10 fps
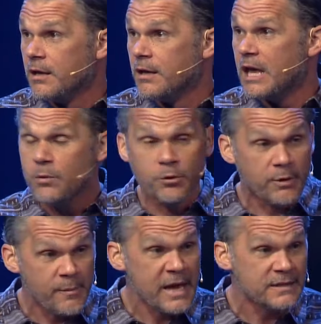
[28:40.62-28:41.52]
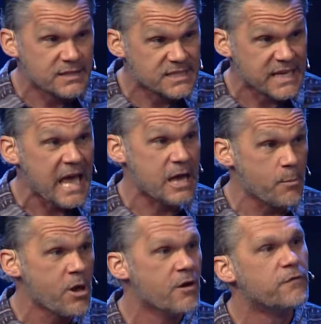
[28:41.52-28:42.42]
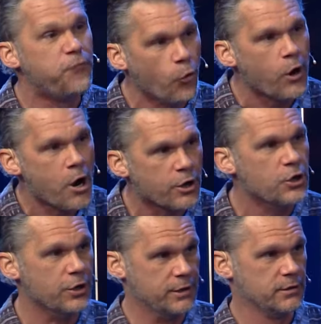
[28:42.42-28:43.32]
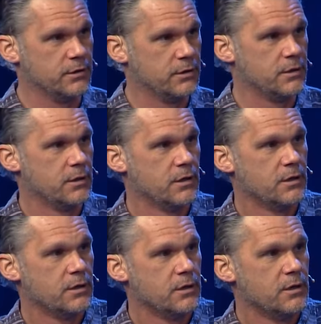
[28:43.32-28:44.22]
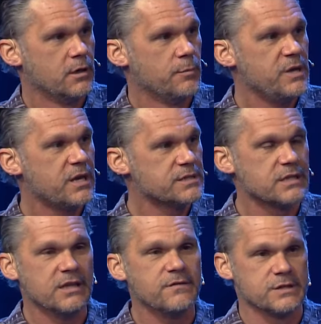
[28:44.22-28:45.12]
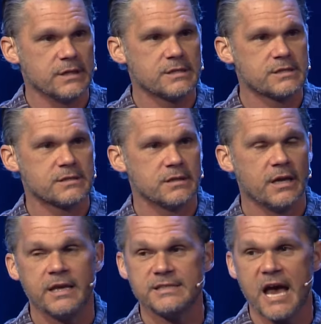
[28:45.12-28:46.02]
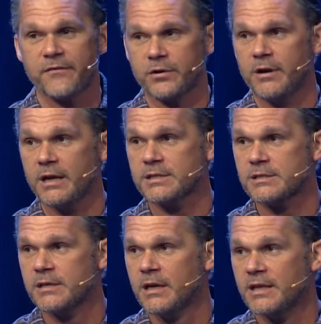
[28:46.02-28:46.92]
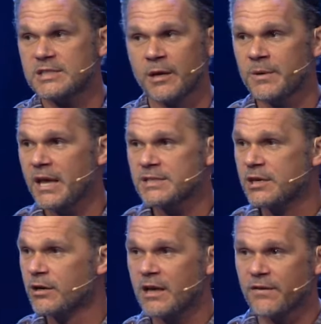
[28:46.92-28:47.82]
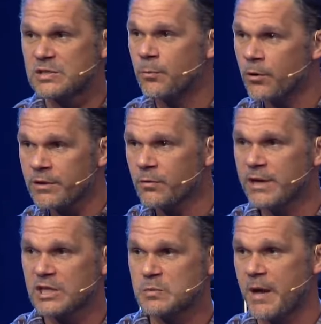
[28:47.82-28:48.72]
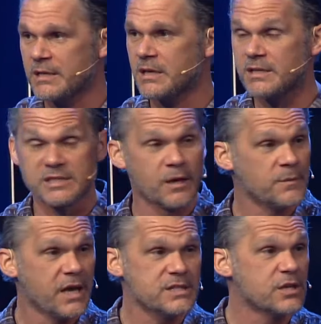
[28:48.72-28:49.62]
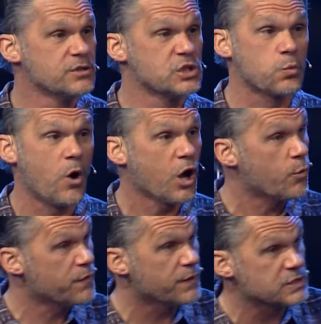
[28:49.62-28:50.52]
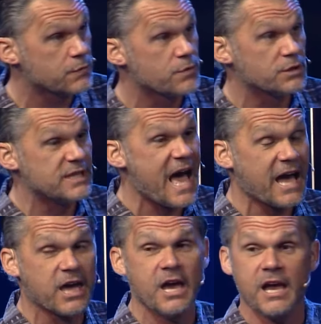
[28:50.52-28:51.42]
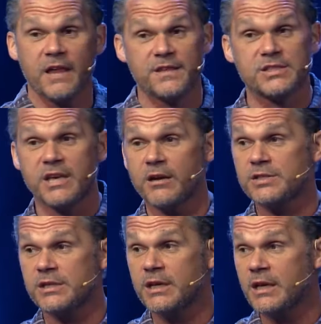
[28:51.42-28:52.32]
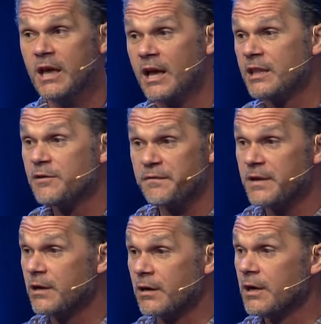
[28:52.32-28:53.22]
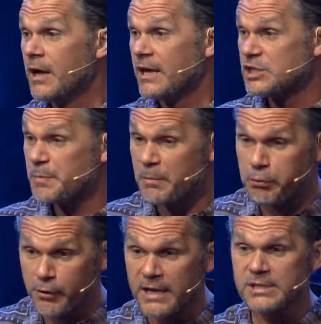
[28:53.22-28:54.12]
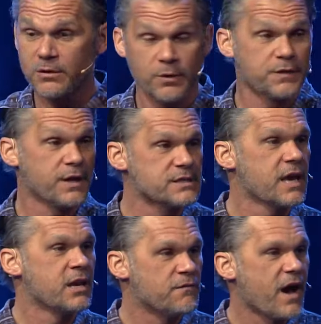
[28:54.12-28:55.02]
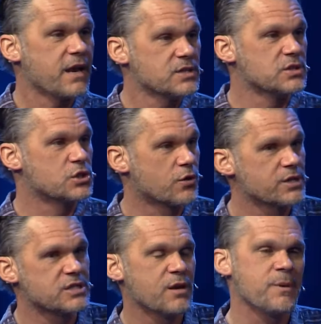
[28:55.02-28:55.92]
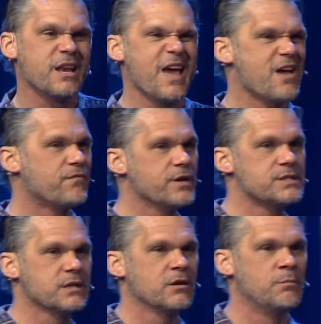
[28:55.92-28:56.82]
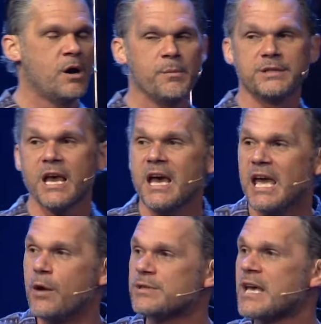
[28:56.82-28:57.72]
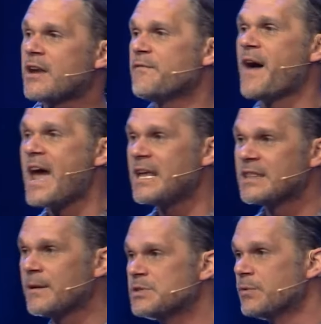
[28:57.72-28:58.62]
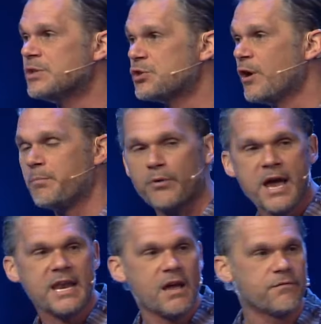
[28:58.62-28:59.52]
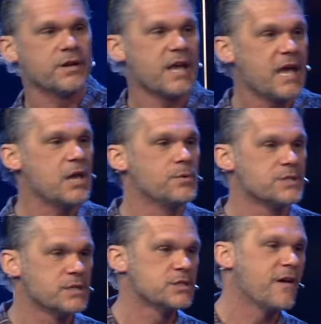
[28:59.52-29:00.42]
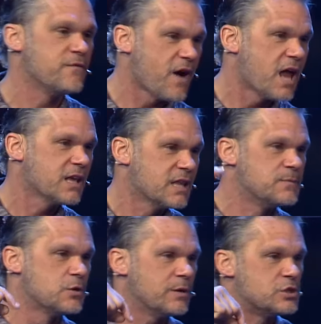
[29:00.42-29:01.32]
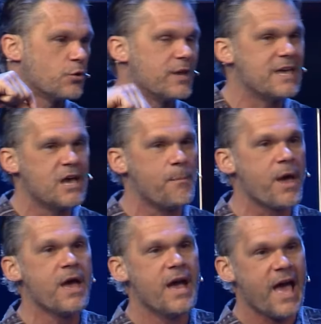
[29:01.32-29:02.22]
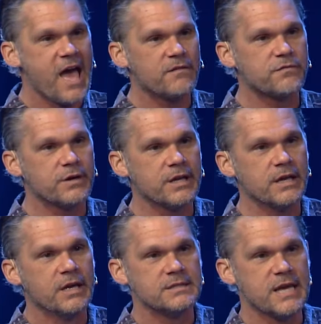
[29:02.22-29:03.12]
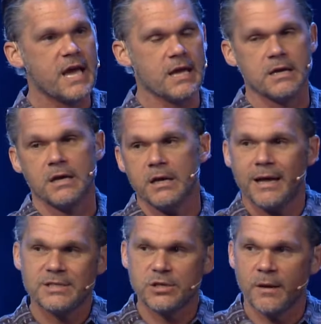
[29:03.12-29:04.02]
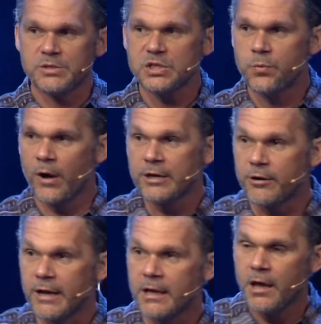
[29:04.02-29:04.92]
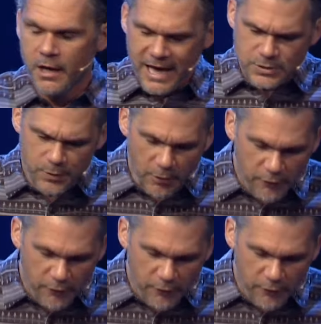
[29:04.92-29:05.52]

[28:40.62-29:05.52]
he will remain the same for our good because he loves us and he's after us. And some days he'll give us more than we expected. And some days he'll just walk with us through the lack and the scarcity and the fear and just be present with us and invite us to trust him in every single moment. He was not inviting them to enjoy bread every day. He was in- inviting them to enjoy him every day. And so I'm just wondering, as we